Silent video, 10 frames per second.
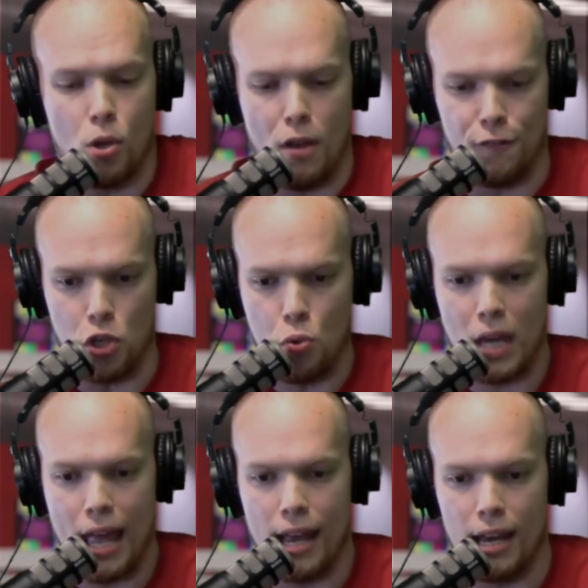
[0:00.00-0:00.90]
So if you
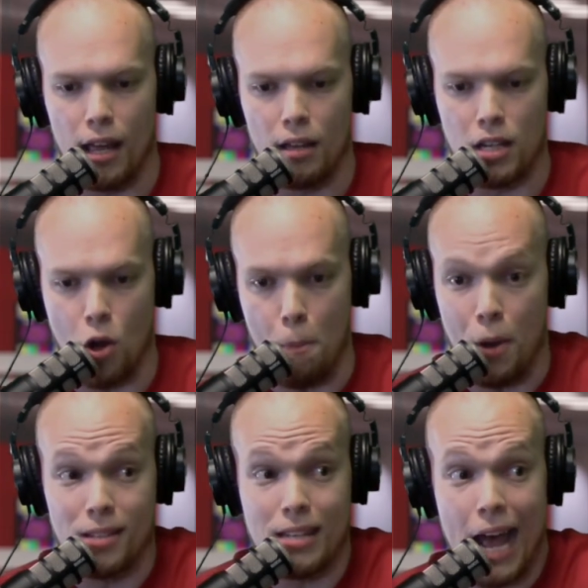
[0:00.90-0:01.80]
can, you know,
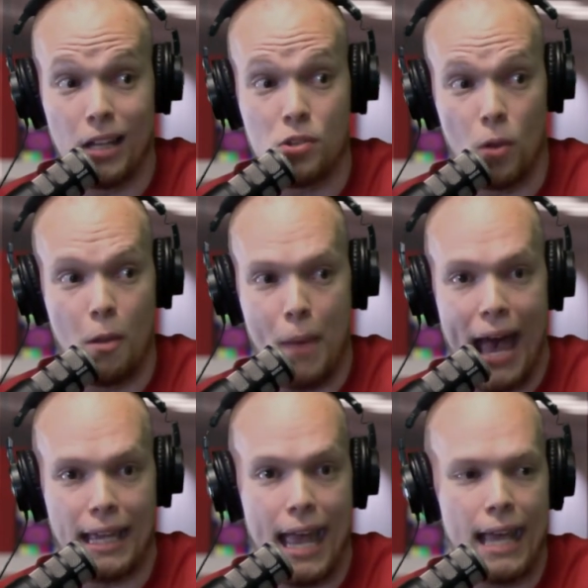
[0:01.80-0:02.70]
bust Dallas on the
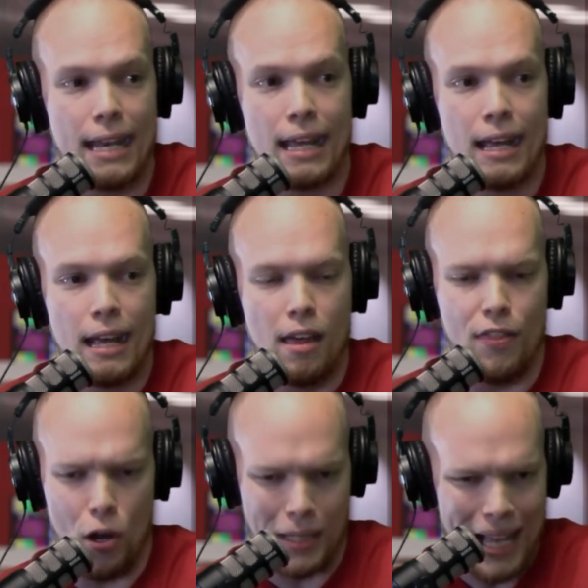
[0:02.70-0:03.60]
back end,
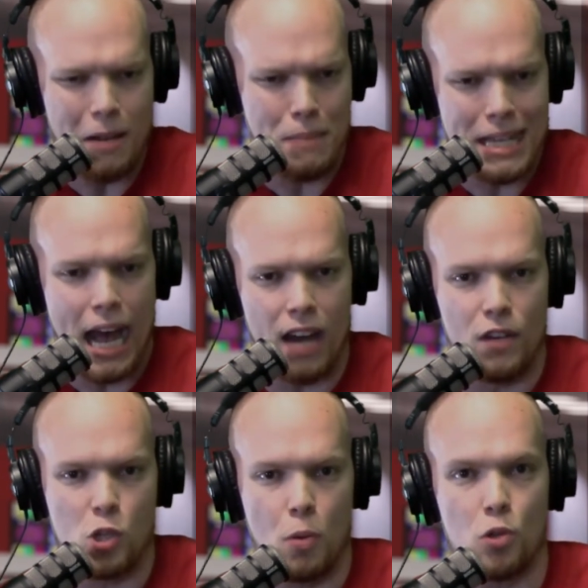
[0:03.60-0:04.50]
they're gonna be kind of
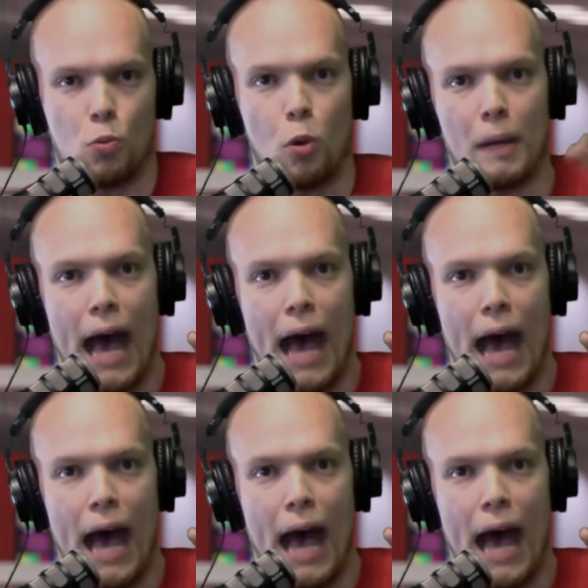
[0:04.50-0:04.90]
exposable.